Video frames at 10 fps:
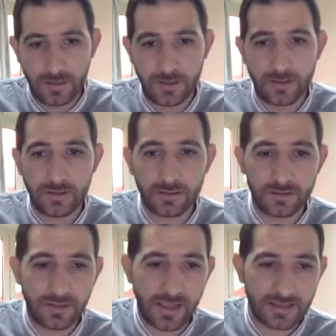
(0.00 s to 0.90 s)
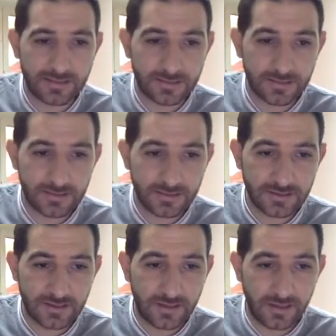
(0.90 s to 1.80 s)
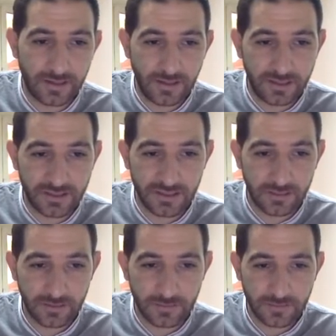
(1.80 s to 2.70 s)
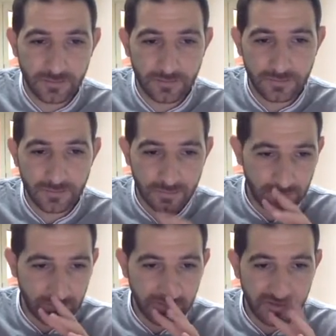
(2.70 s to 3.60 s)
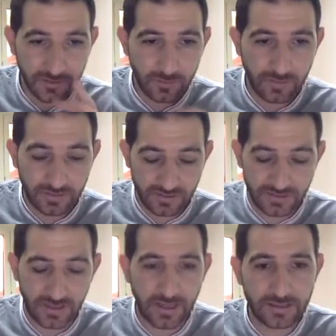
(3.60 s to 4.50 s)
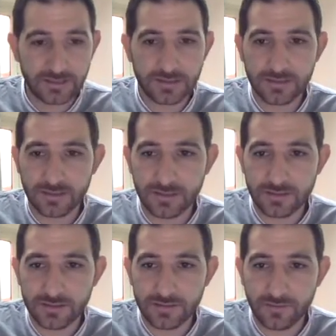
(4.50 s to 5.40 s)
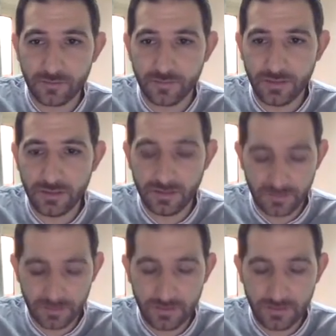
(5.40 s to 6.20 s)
And S is the relation. What is S? It is from here.